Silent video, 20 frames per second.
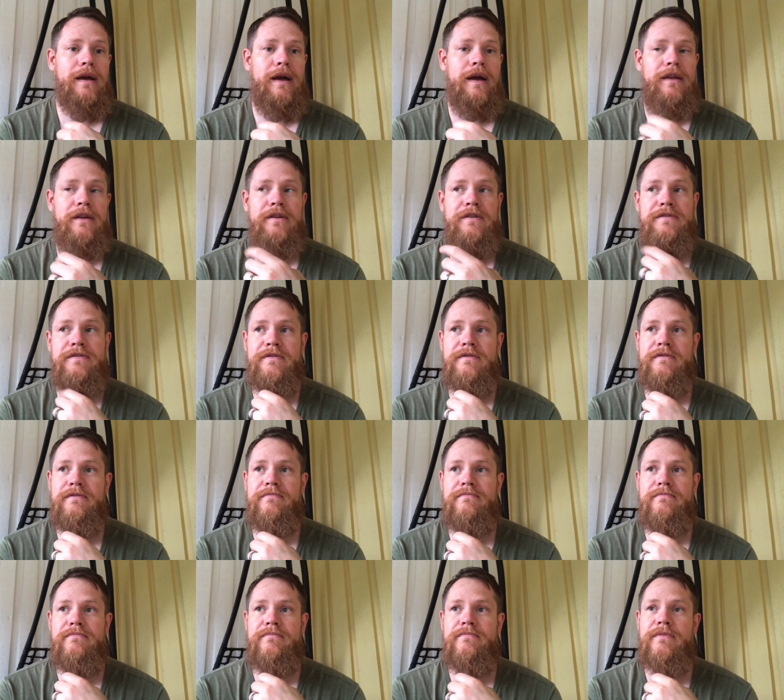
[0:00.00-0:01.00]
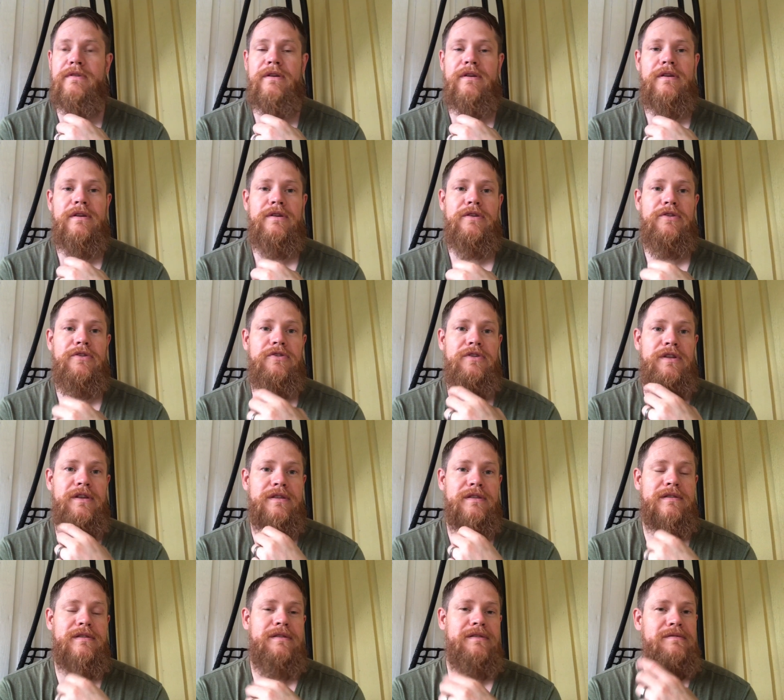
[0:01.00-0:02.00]
I just
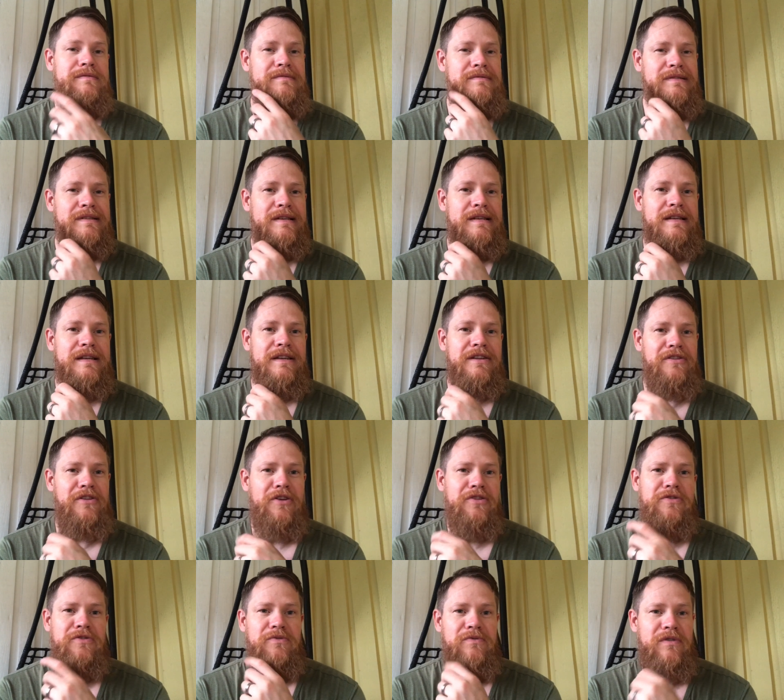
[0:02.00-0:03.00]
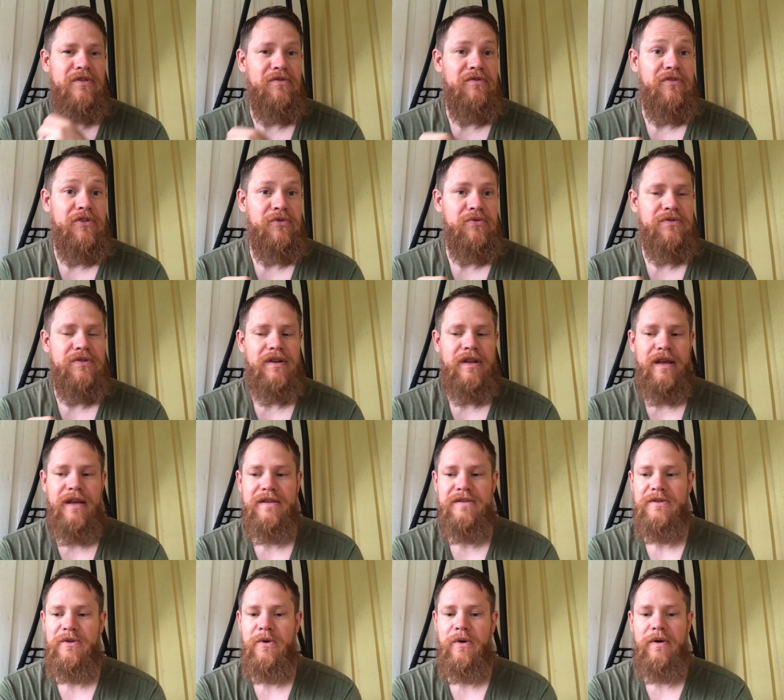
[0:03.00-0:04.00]
couldn't not do the review
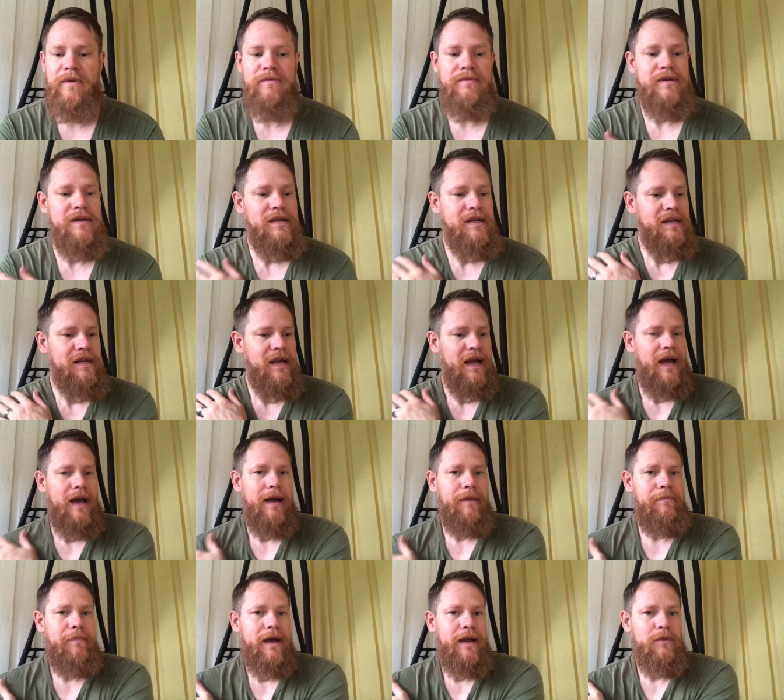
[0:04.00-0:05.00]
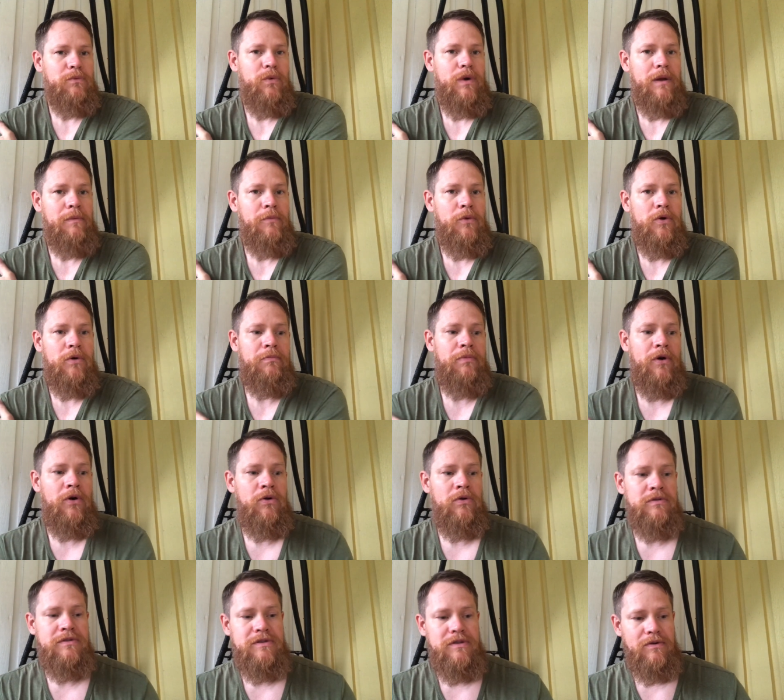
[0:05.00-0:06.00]
today, so I packed one more
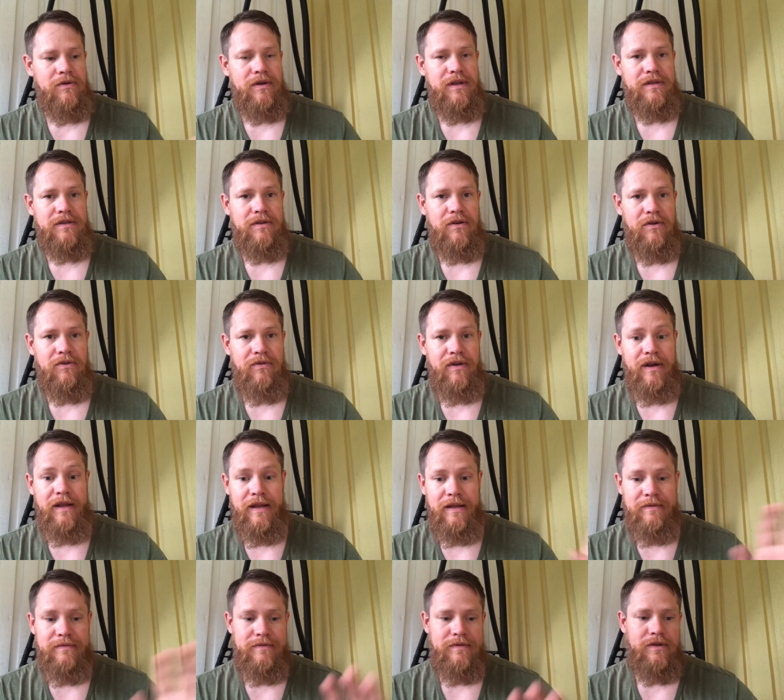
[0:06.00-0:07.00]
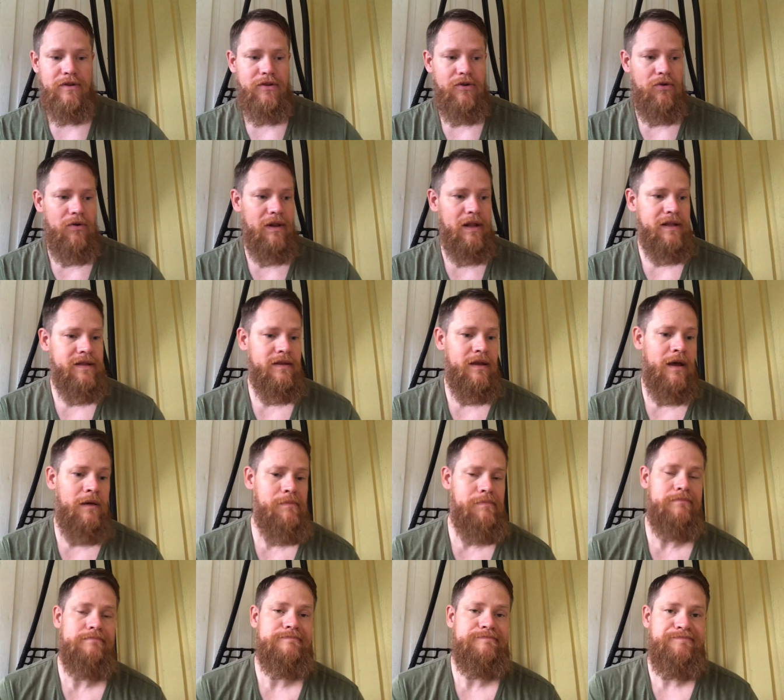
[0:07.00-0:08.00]
bowl, so it's already, lit
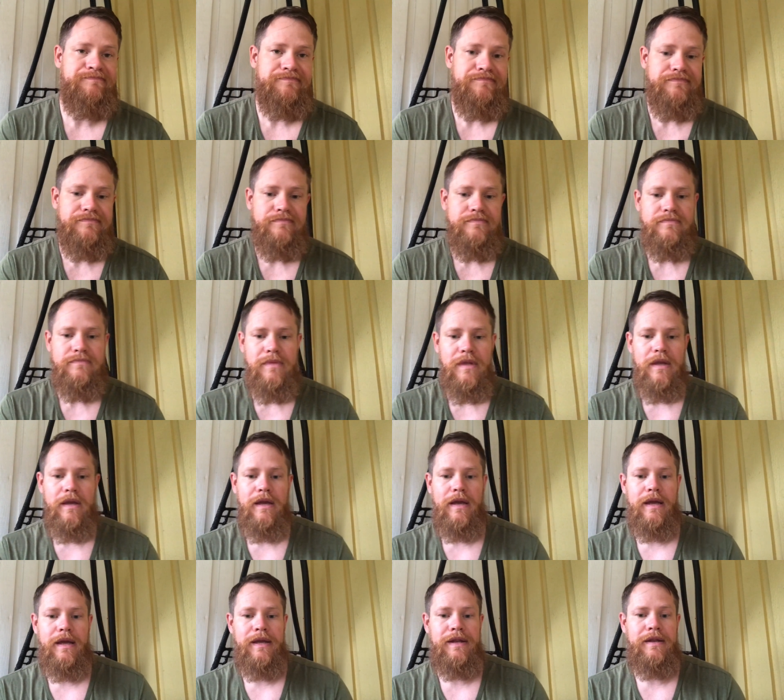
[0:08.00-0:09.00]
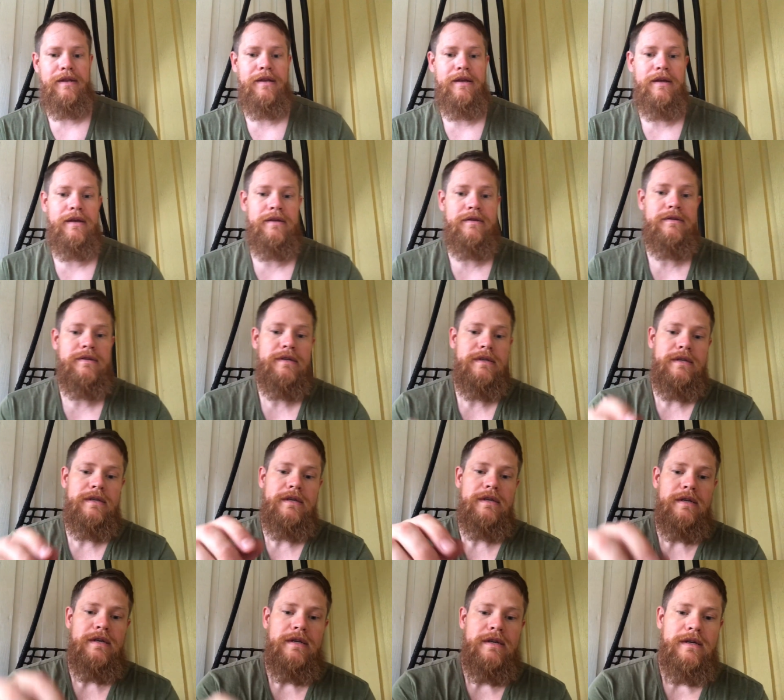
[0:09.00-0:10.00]
up. And
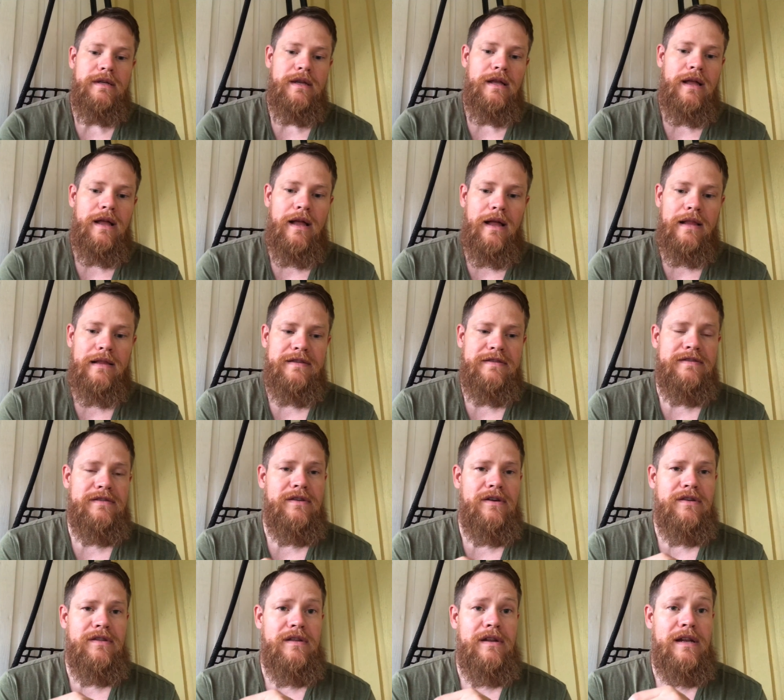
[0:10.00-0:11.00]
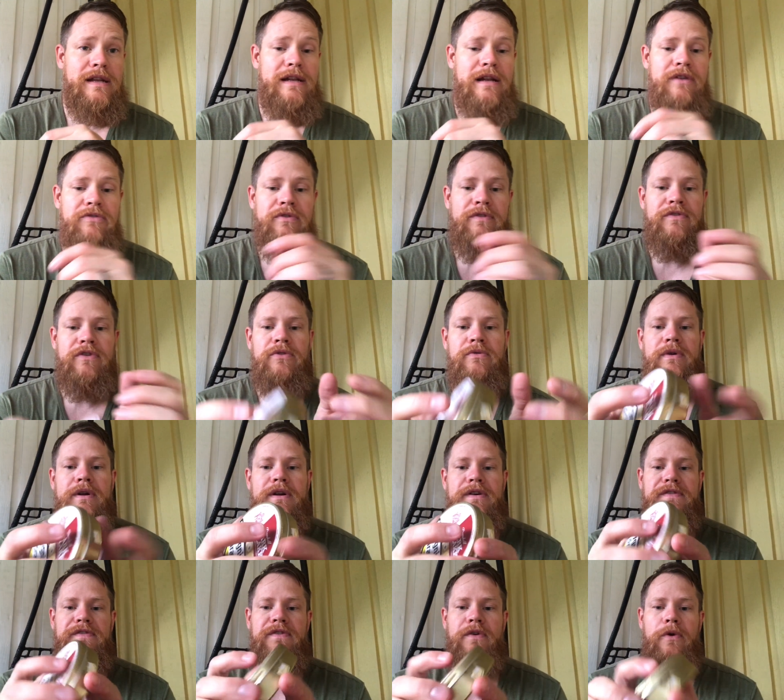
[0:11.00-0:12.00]
I'll start a little review
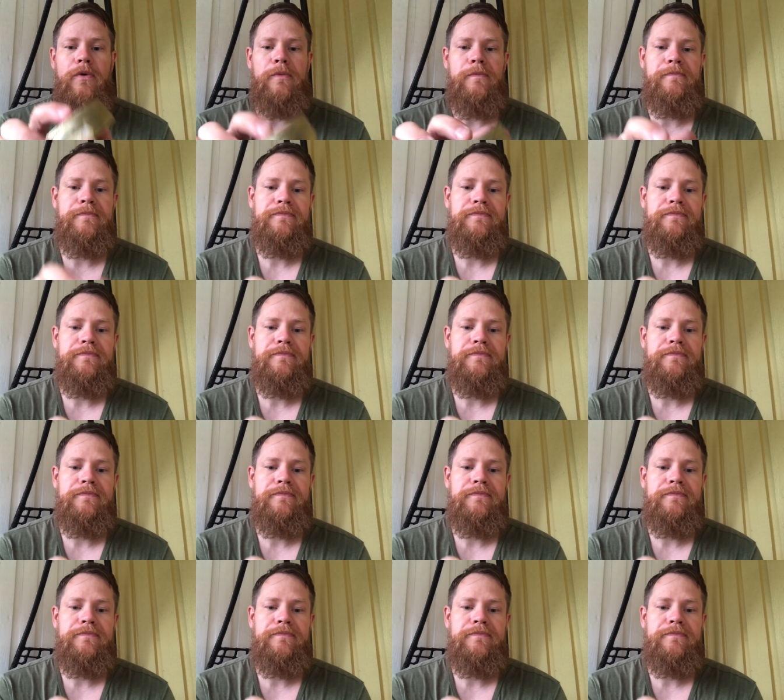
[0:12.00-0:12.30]
here. So